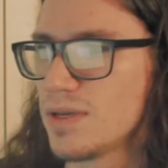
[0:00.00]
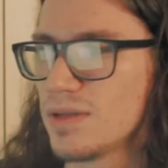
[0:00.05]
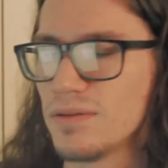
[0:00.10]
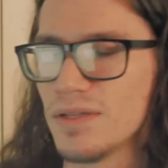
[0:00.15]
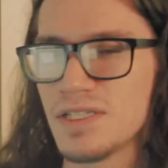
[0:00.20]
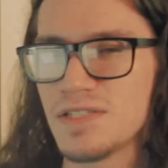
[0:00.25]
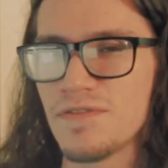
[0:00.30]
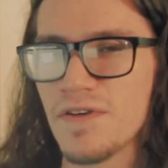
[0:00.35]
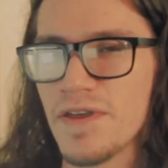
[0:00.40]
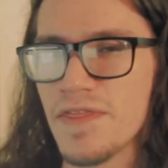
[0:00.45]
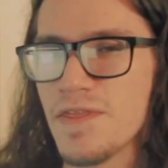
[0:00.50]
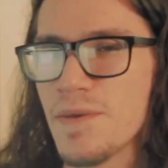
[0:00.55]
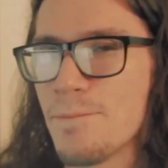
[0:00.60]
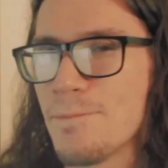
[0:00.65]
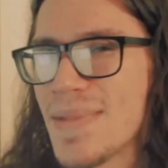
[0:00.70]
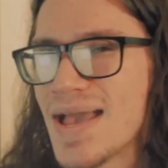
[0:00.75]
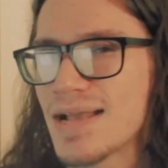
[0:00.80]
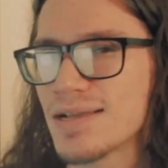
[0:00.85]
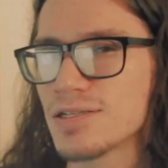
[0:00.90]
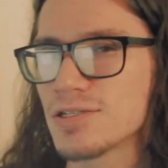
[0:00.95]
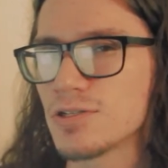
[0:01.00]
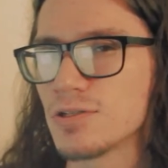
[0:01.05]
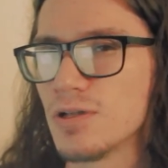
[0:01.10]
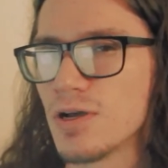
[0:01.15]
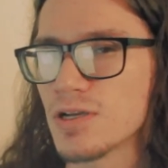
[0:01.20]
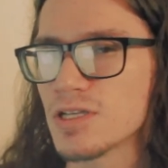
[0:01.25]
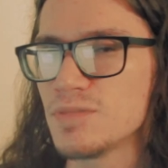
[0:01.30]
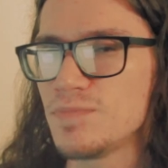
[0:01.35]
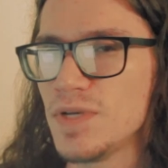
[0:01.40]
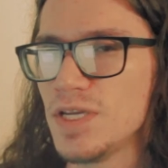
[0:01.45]
Let's find the max
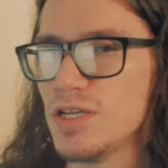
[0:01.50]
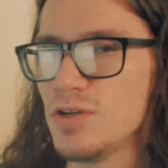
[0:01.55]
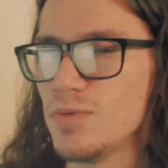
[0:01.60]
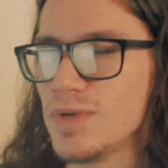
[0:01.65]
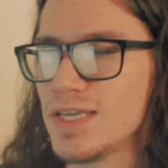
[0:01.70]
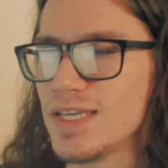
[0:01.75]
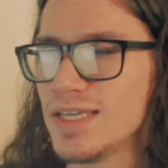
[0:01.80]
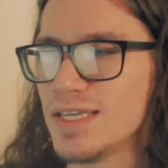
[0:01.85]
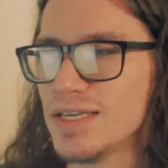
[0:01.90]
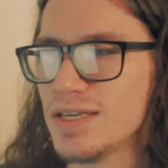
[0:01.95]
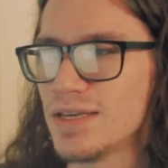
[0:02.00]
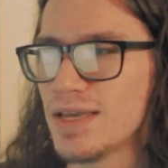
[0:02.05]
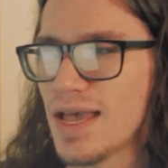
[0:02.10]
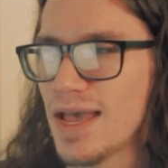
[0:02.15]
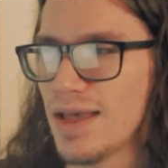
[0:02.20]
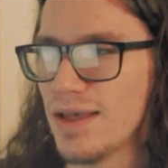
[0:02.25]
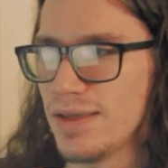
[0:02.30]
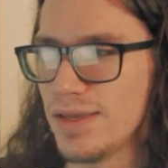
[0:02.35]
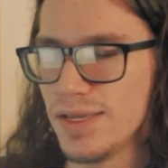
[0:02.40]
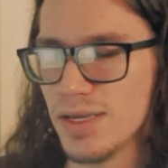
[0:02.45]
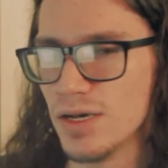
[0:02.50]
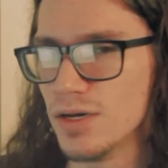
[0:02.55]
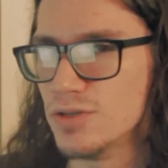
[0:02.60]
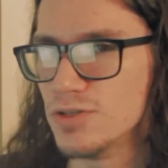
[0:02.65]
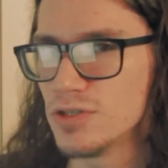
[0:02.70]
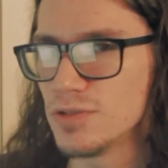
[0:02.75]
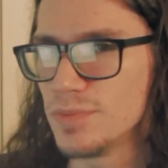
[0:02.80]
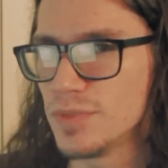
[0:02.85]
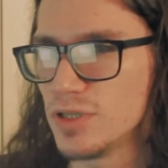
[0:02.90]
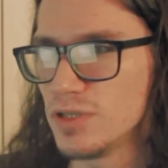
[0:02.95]
clock speed we can get at
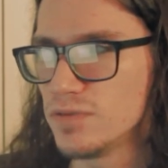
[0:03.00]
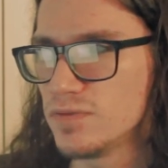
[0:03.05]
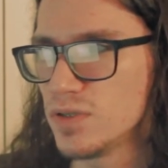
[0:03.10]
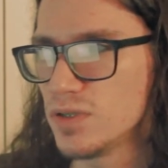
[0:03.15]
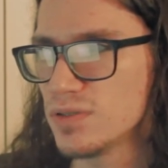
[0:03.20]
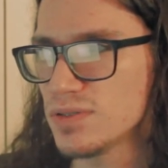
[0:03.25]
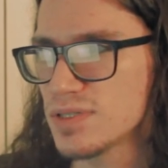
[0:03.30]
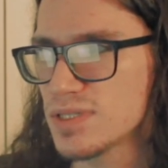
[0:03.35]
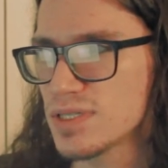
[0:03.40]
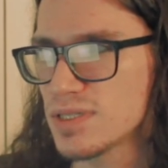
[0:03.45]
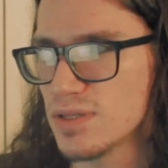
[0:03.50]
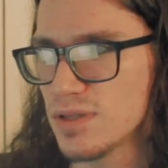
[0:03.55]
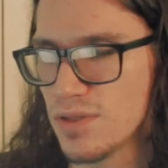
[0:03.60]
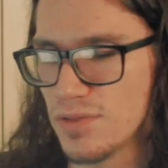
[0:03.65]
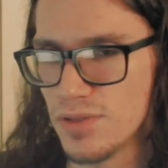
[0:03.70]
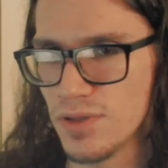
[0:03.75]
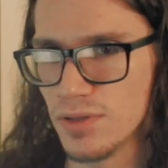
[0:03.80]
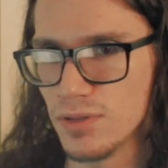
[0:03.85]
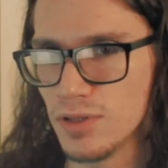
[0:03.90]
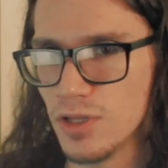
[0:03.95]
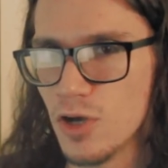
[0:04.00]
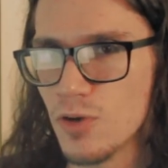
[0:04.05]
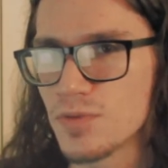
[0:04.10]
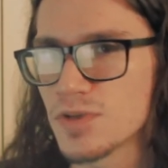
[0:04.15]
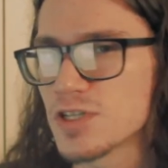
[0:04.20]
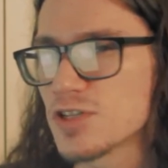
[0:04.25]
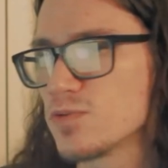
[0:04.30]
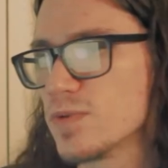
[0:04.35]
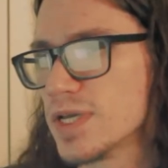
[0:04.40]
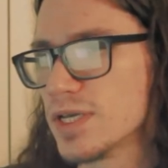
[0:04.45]
800 millivolts, the
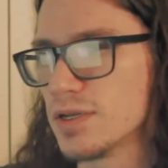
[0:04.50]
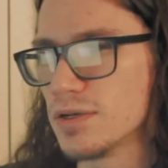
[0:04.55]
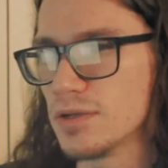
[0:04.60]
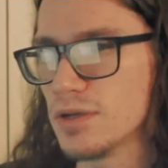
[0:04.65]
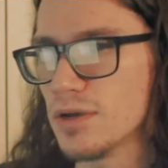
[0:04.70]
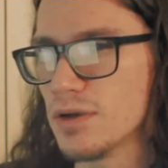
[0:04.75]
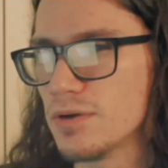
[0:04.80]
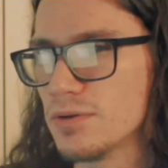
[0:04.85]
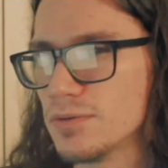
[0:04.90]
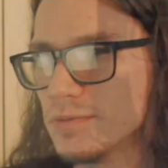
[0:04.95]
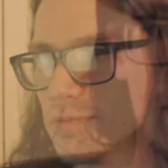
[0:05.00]
lowest we can go.